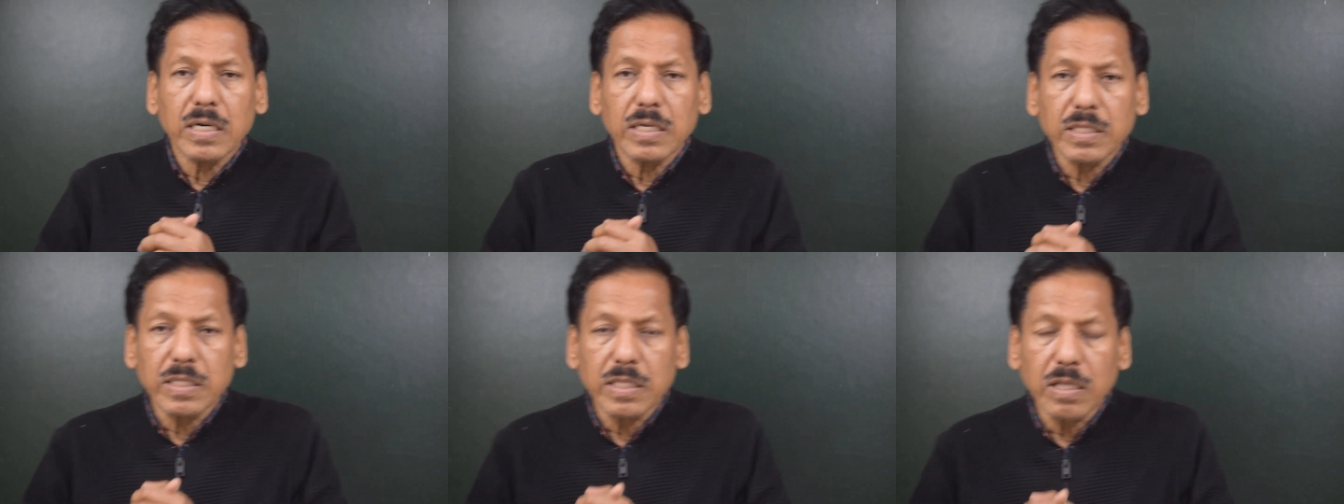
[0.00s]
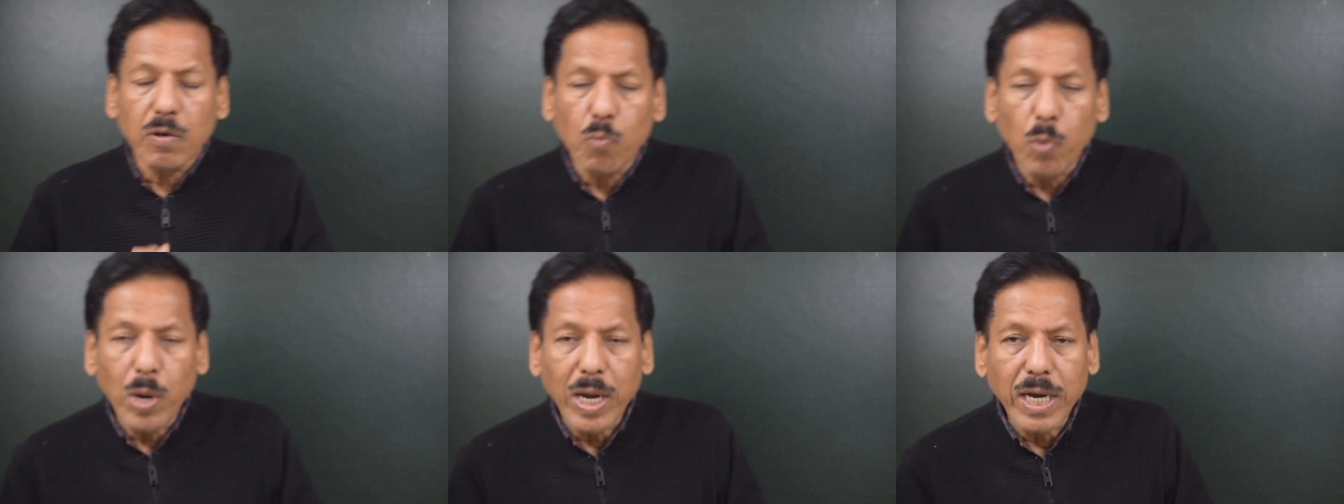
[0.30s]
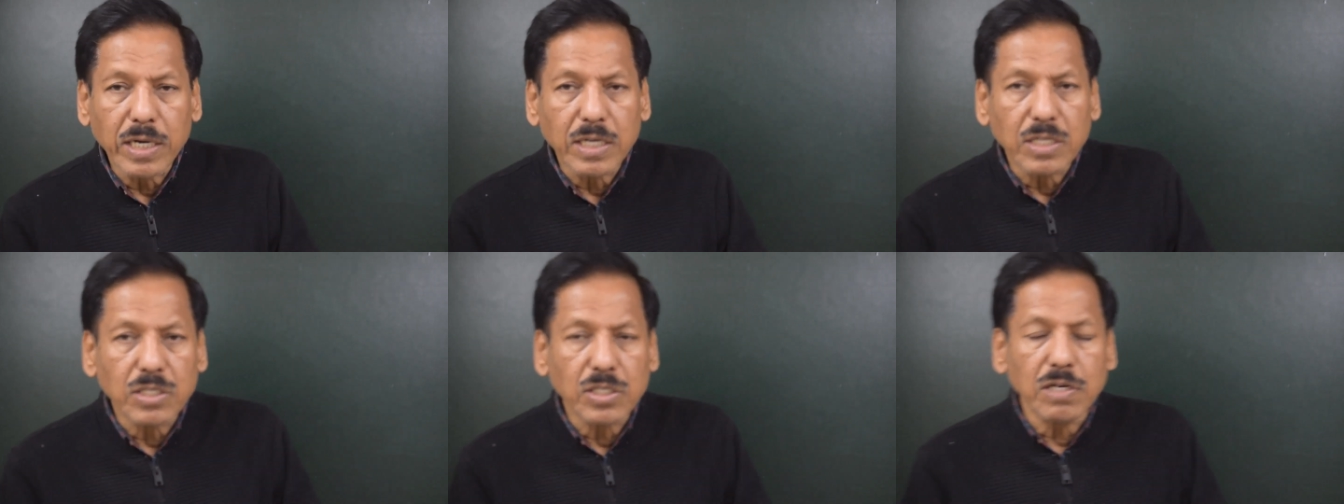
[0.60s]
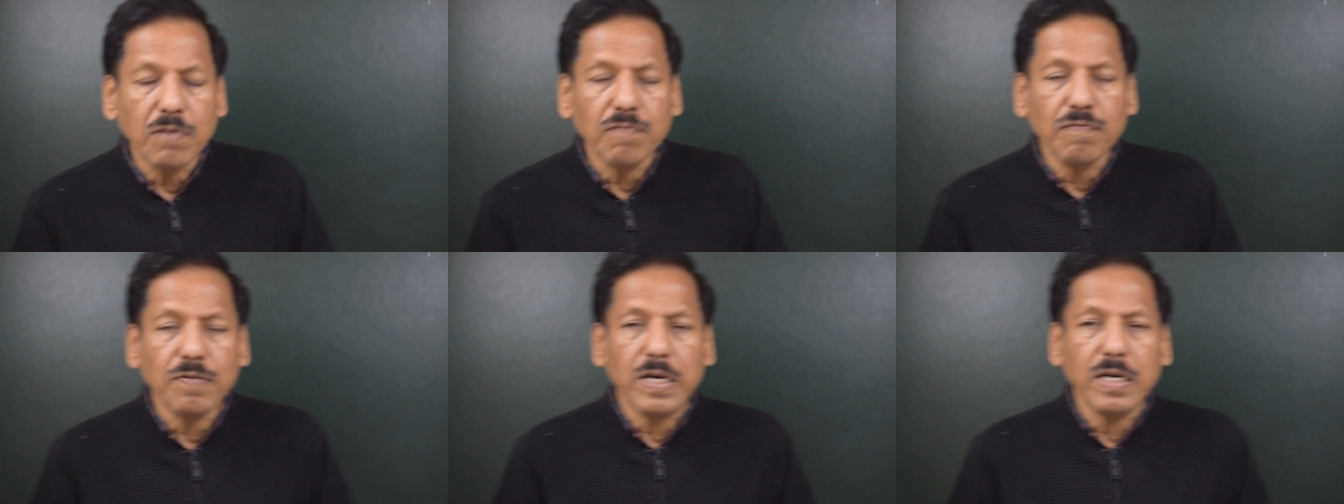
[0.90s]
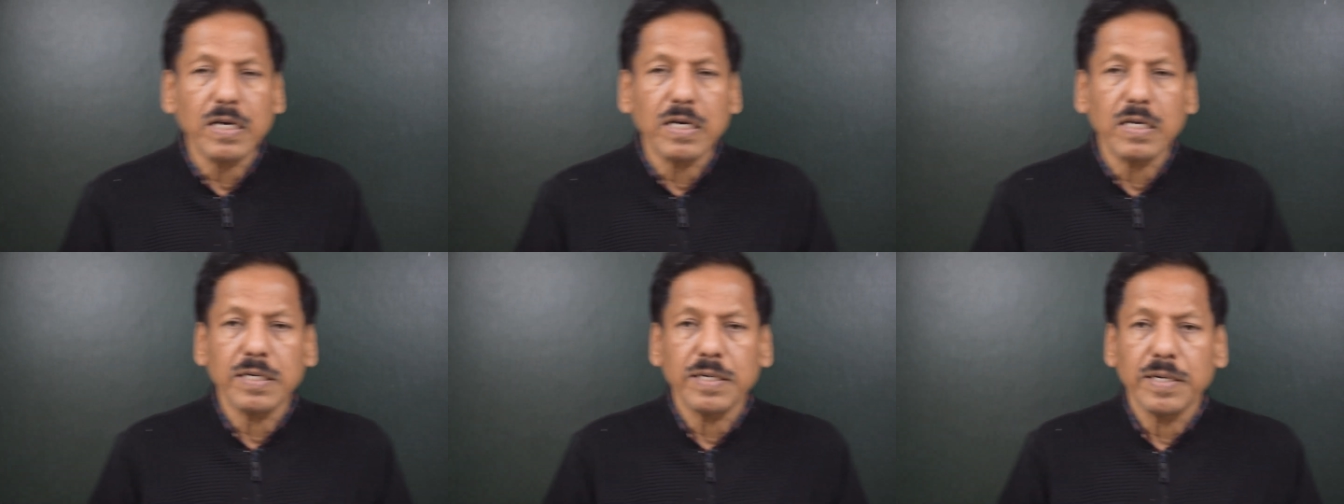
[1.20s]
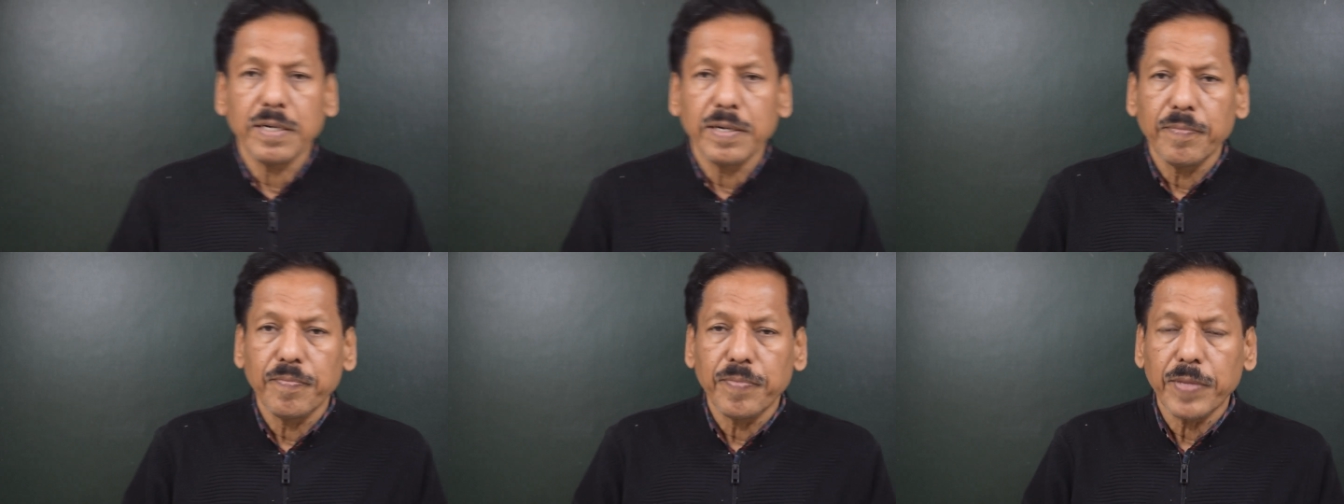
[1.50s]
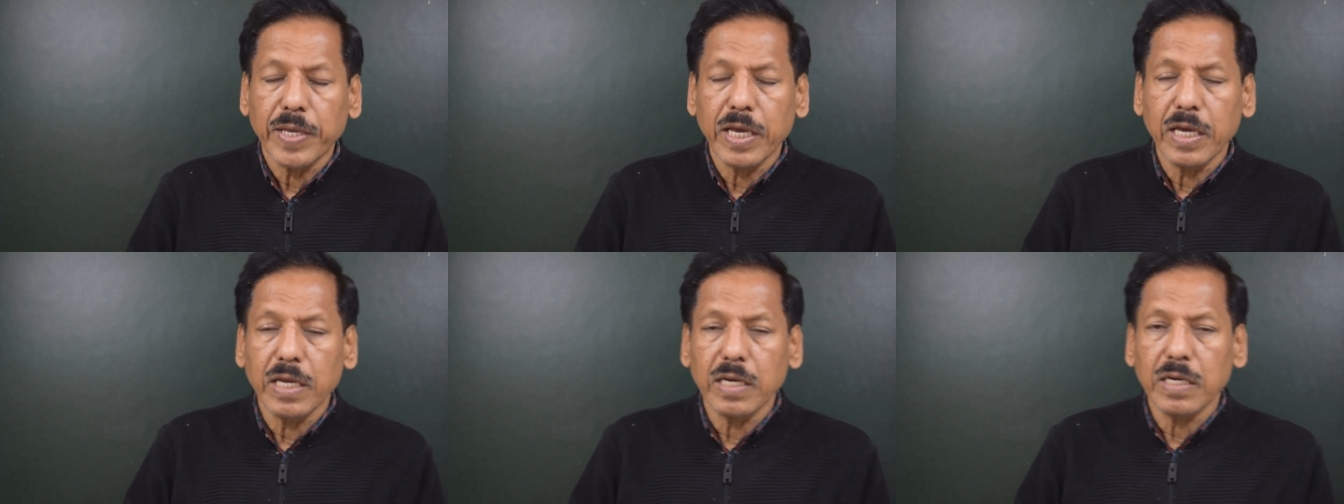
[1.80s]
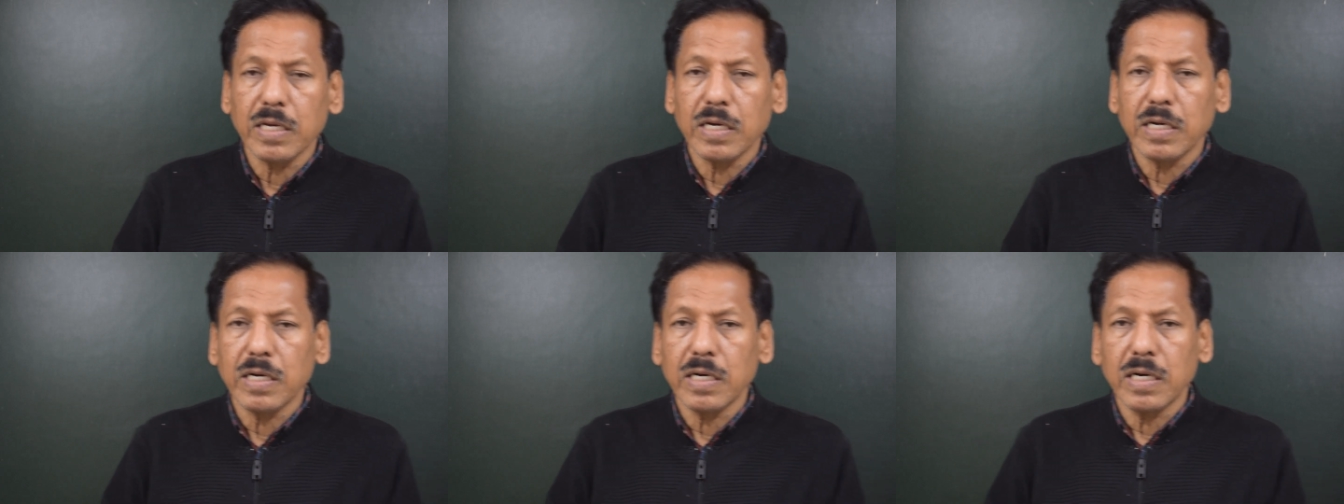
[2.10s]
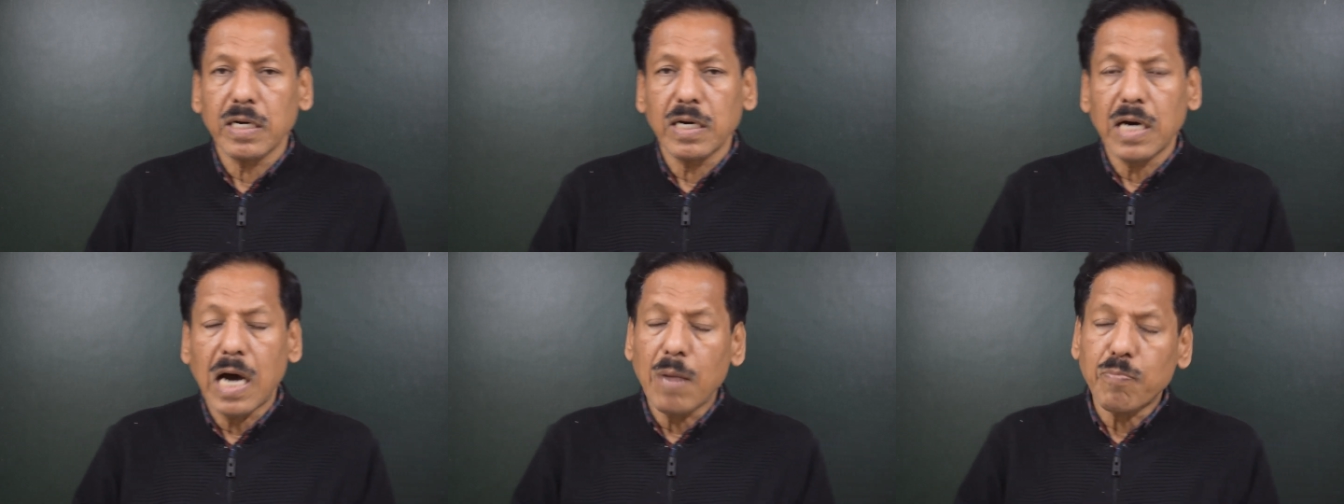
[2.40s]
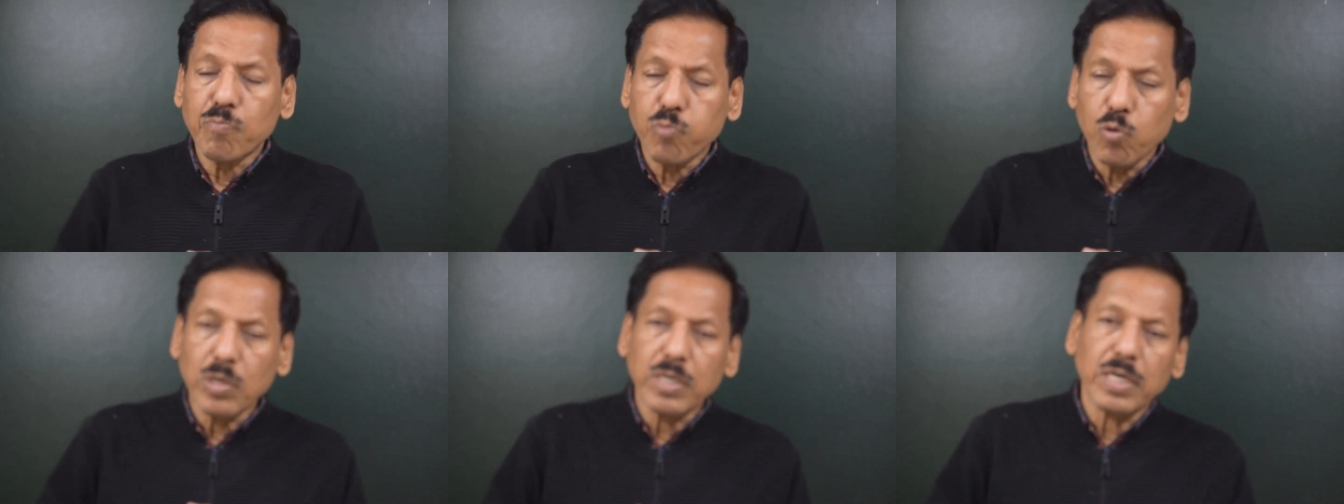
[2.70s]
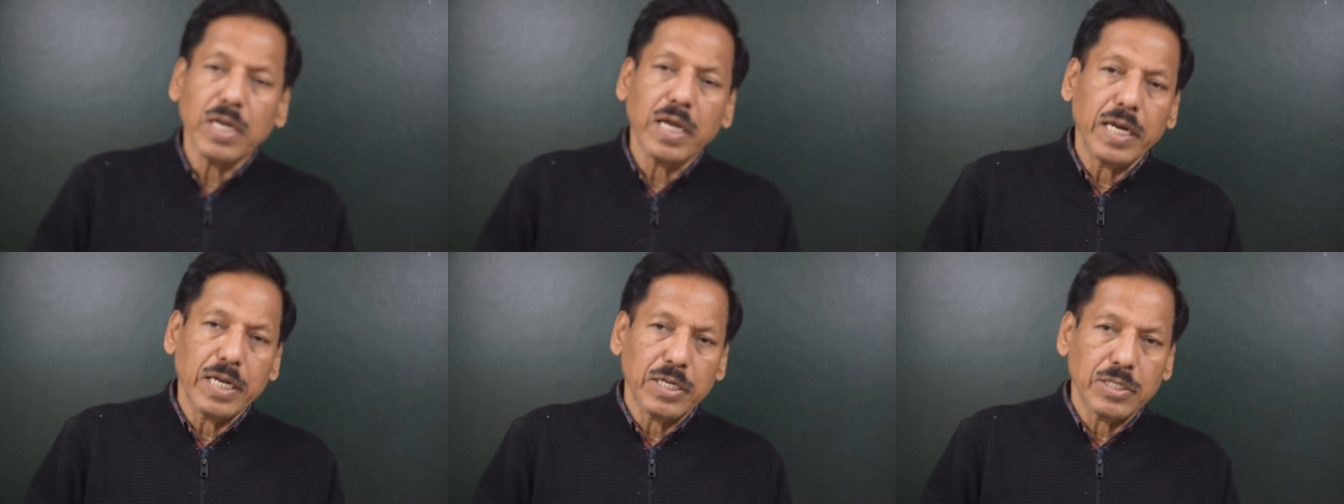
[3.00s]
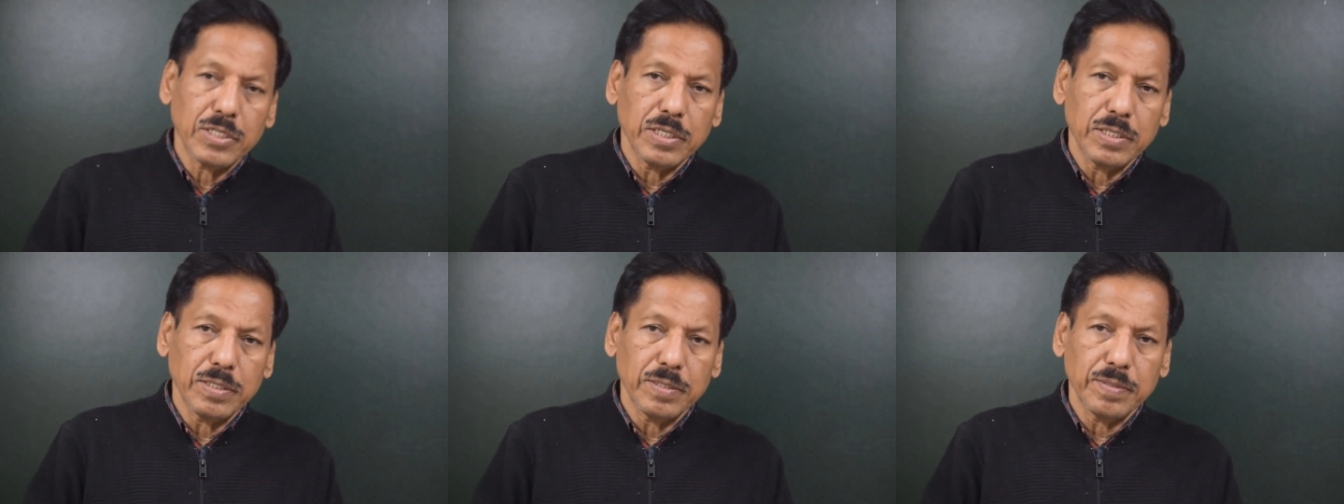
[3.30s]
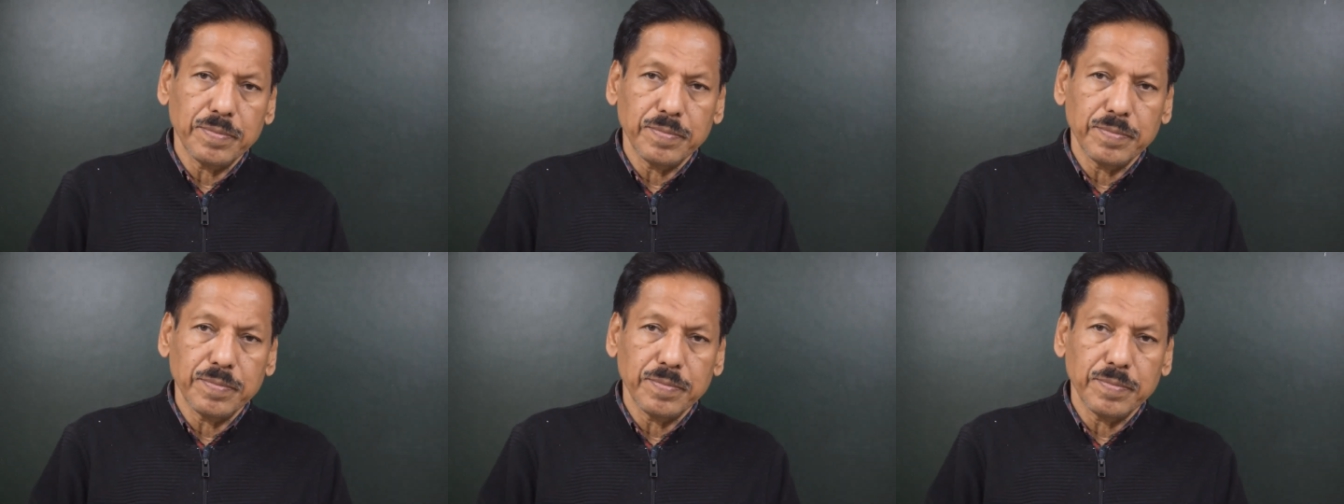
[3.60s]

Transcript: the weight is shifted in upward direction.